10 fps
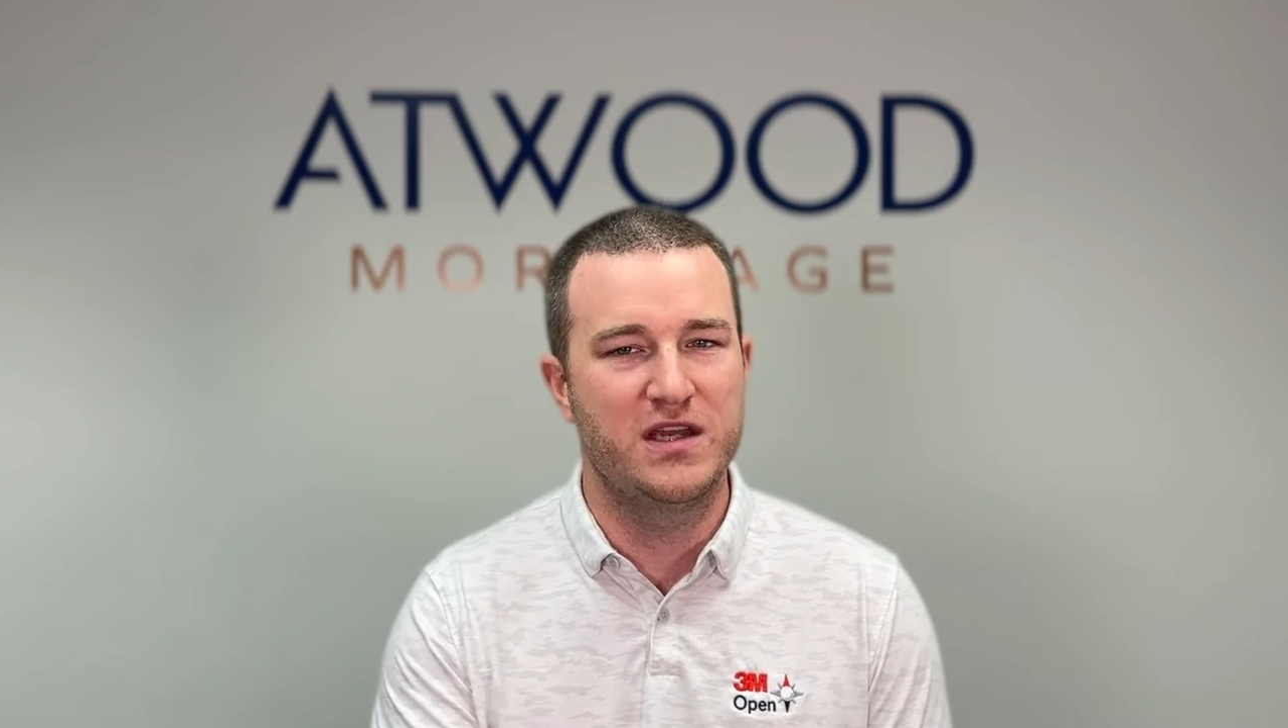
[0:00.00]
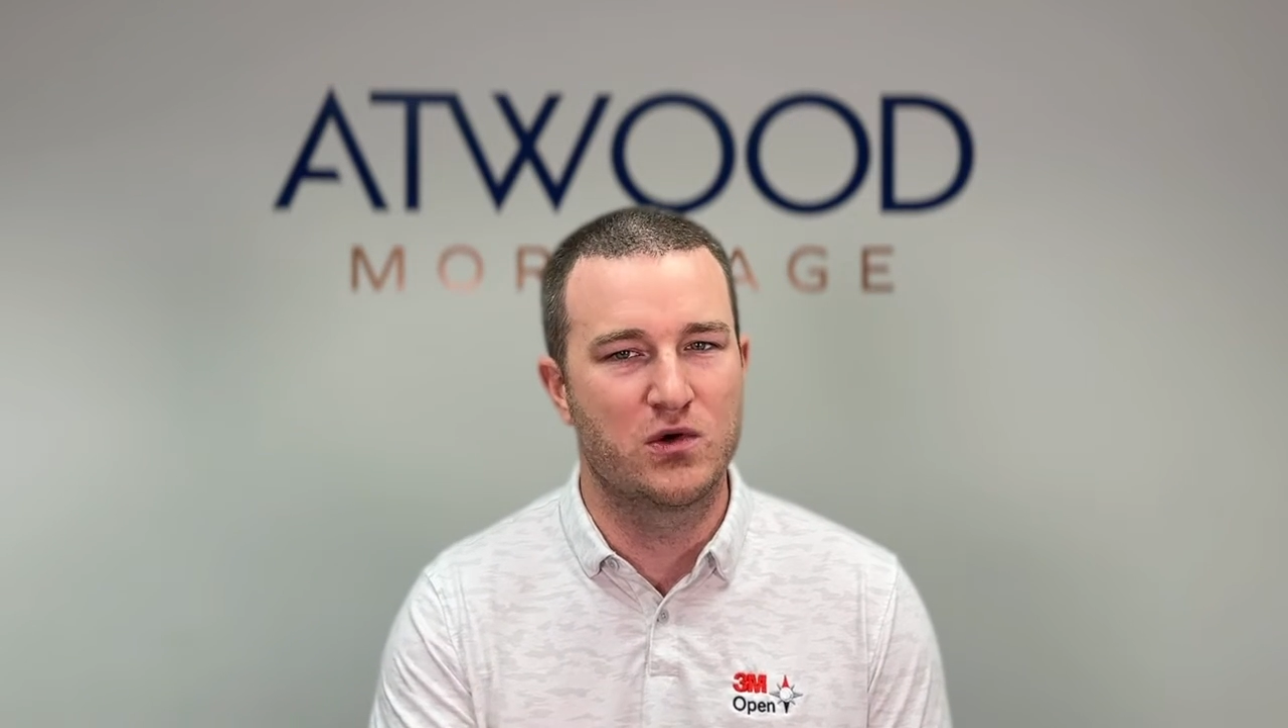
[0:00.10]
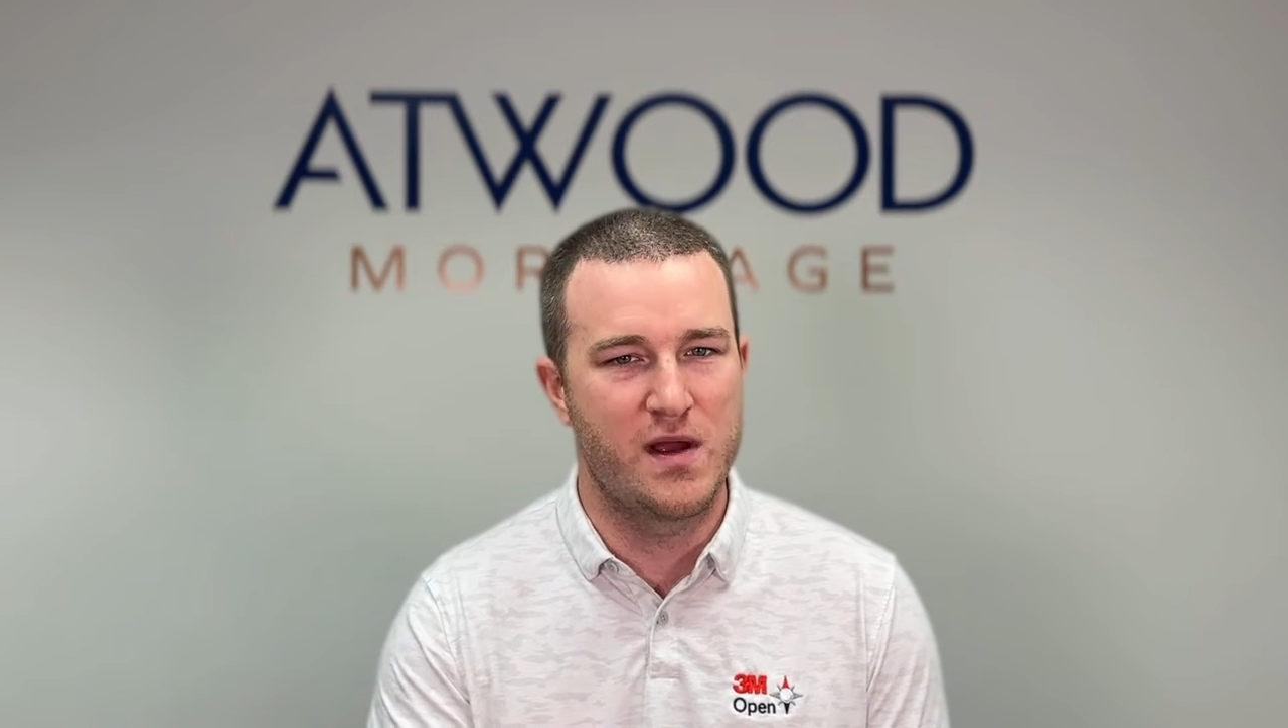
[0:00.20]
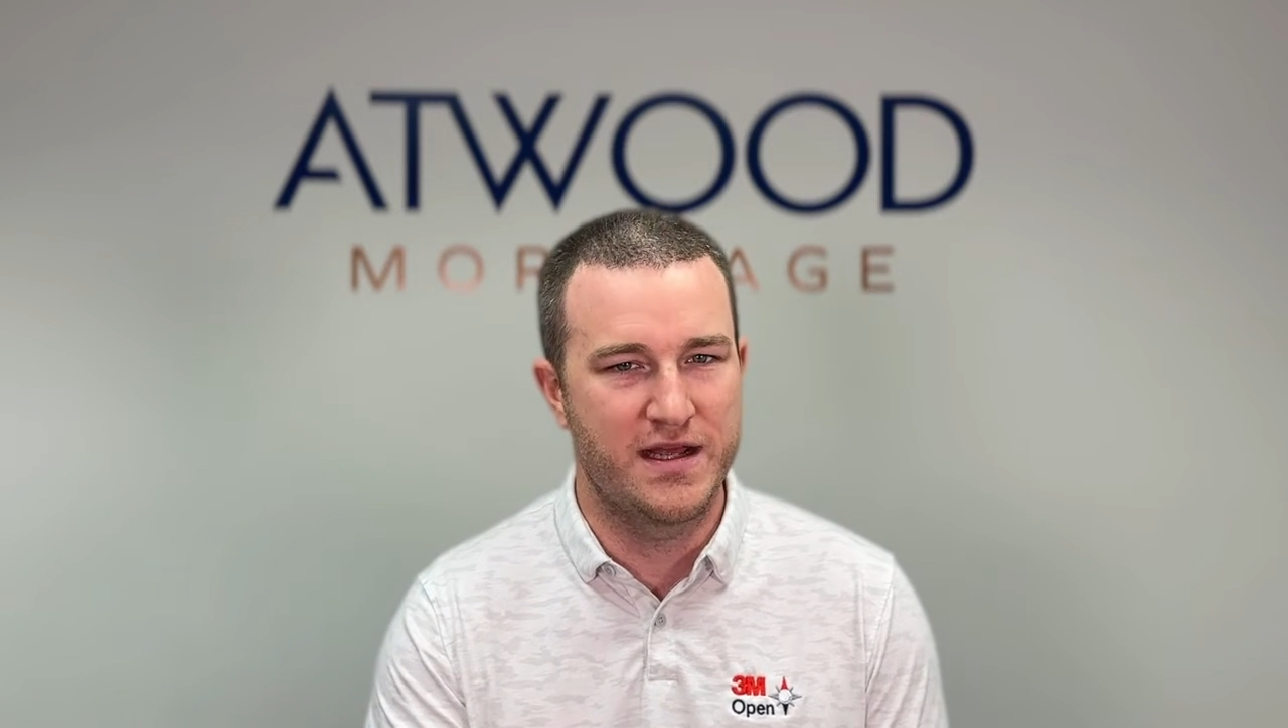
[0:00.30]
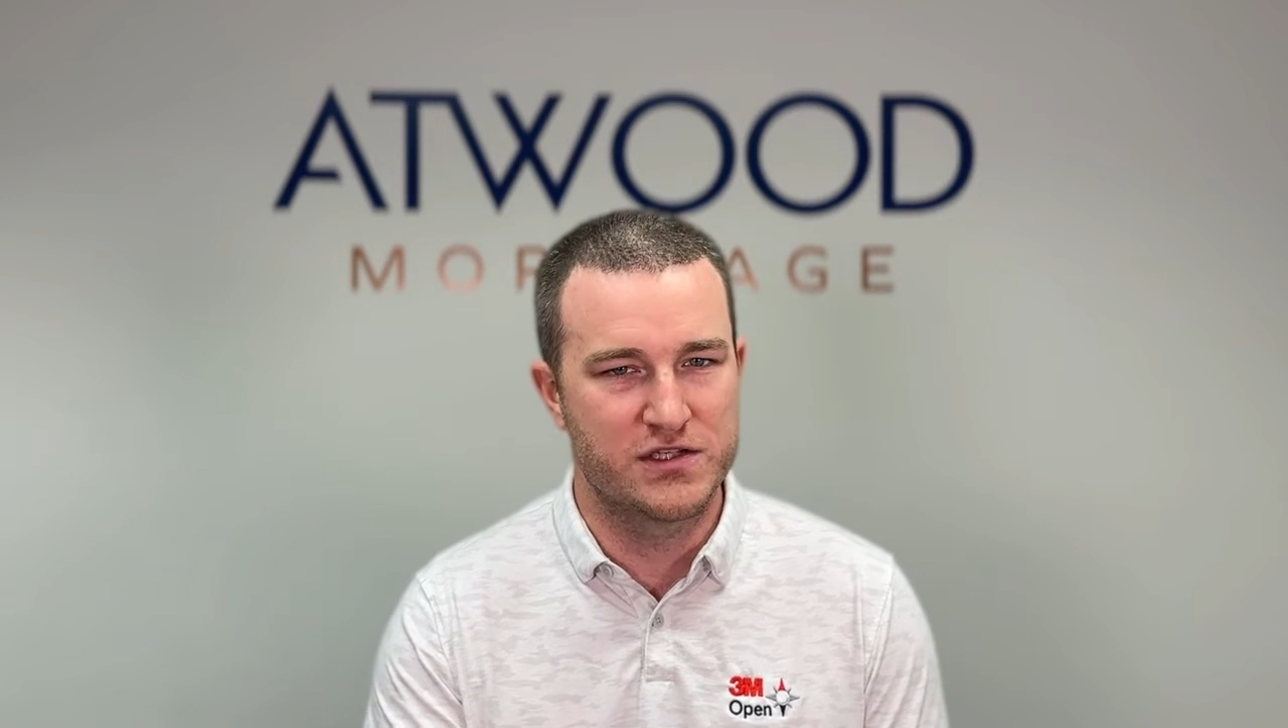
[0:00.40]

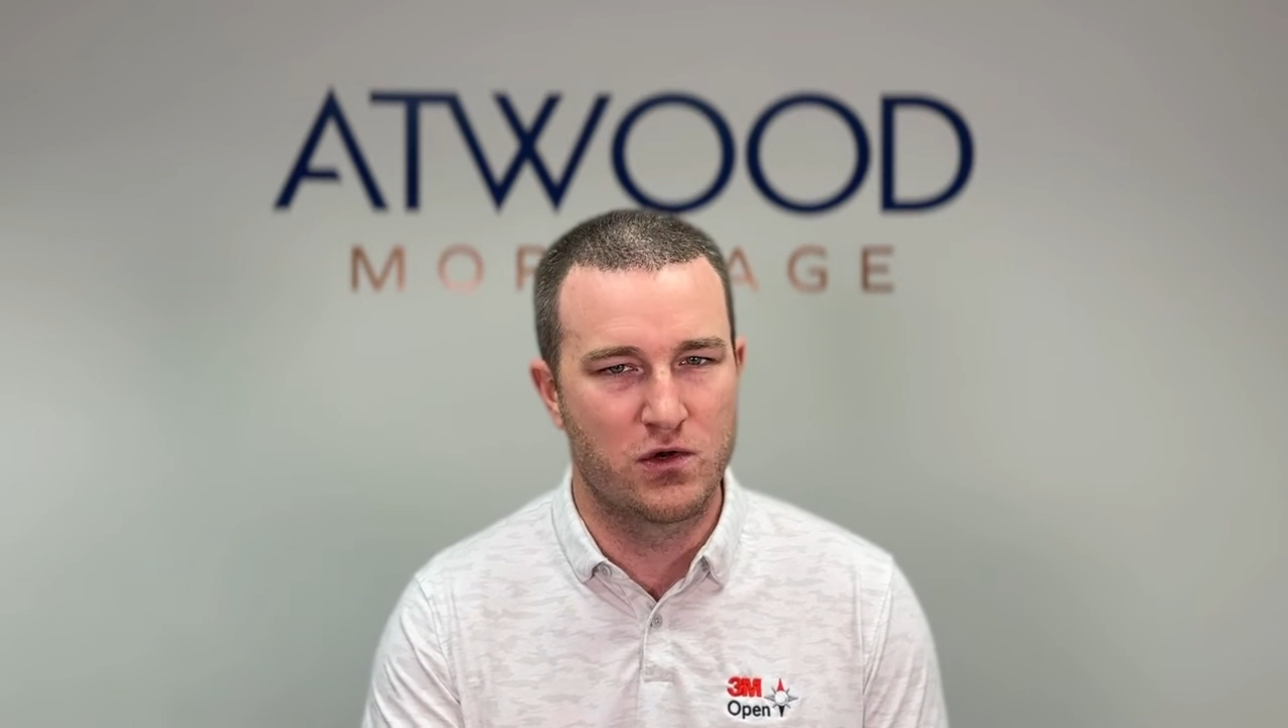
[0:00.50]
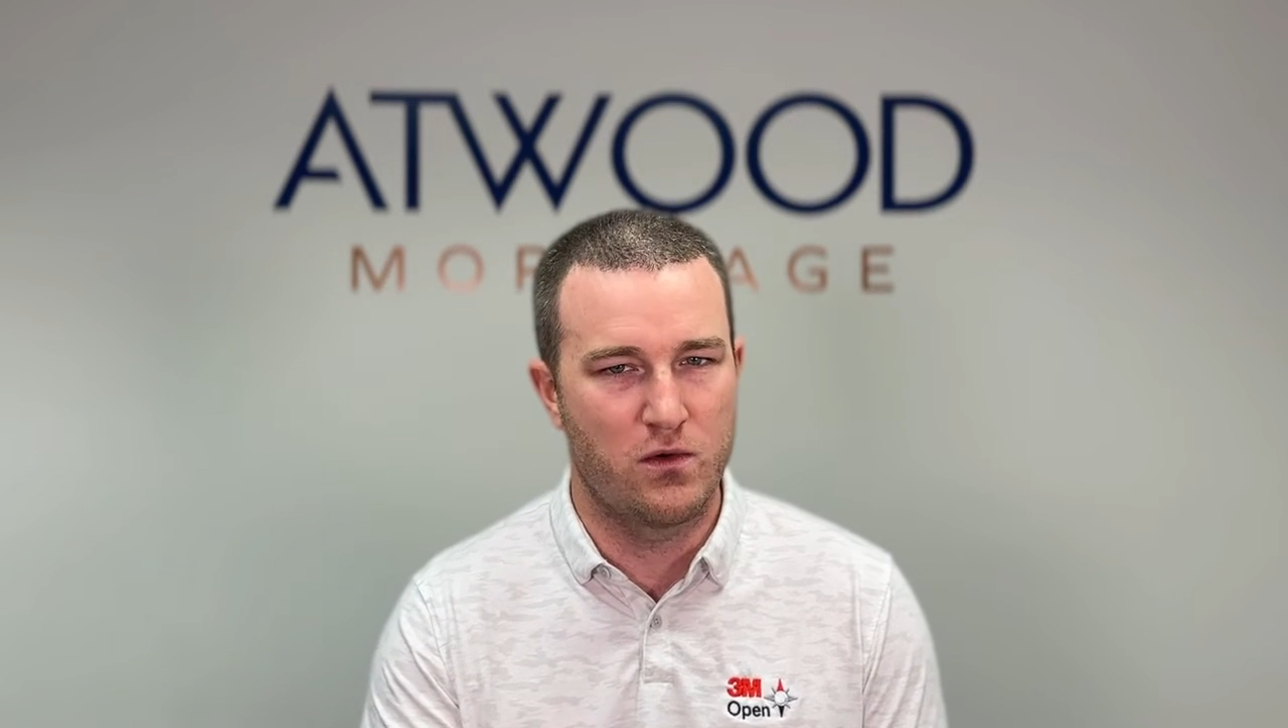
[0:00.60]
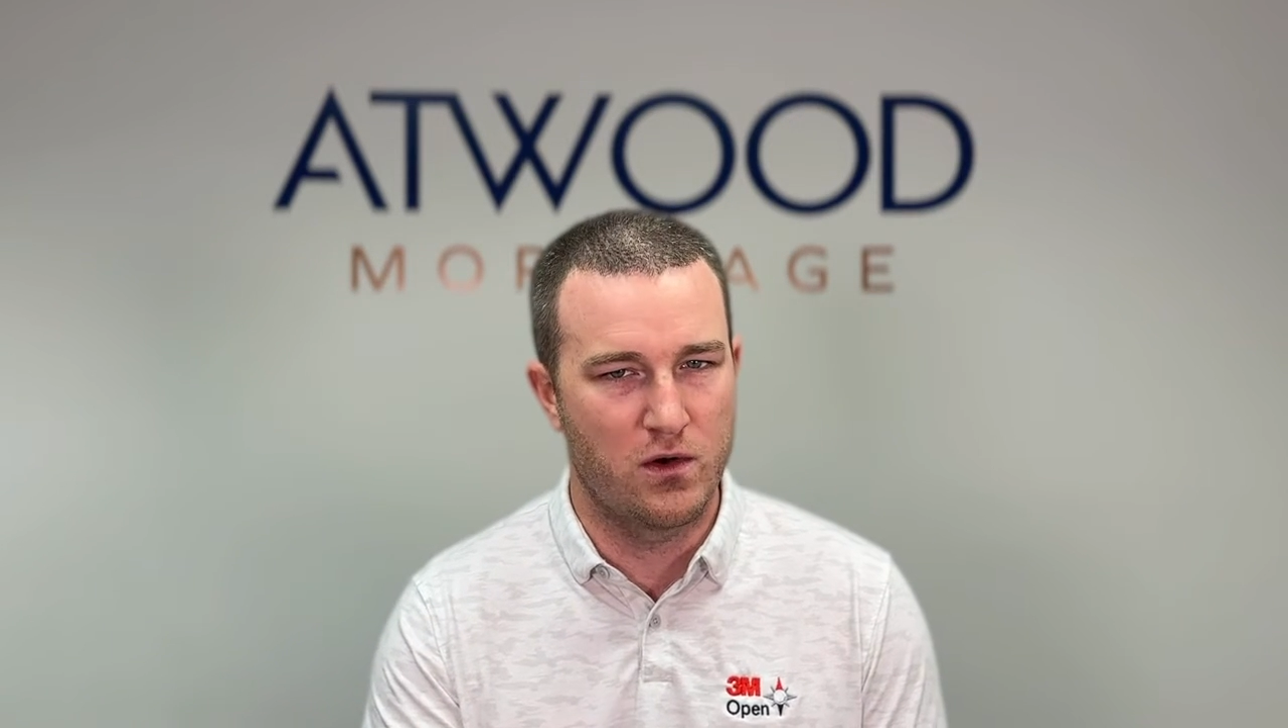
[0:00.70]
credit score